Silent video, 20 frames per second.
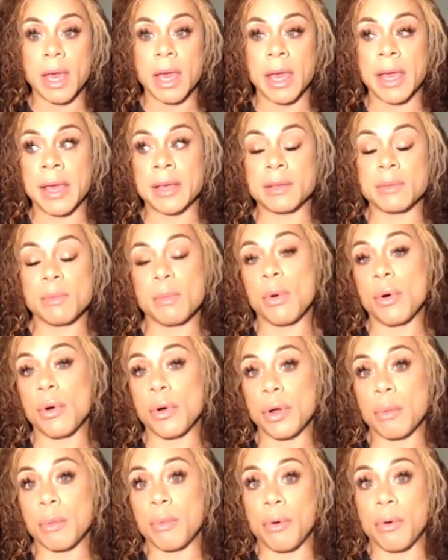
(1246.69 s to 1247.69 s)
is
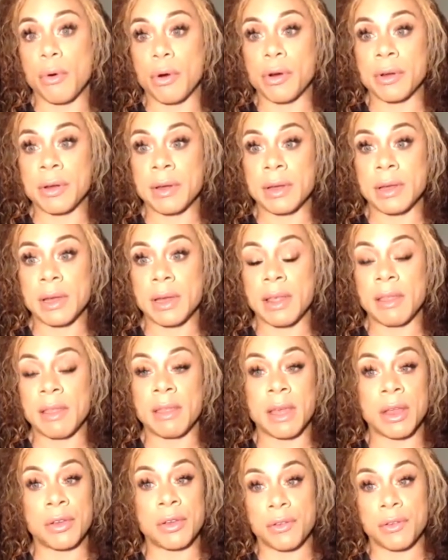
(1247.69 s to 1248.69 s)
more important
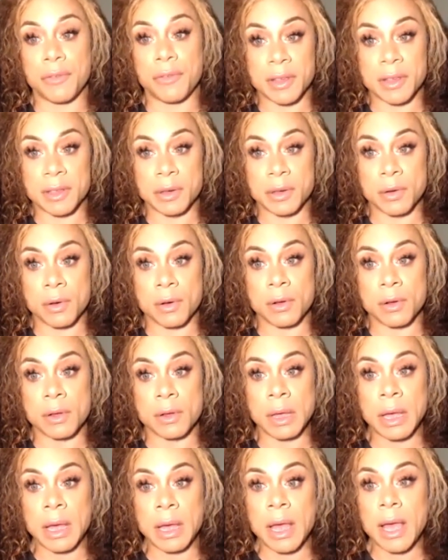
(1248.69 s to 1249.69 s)
than your physical,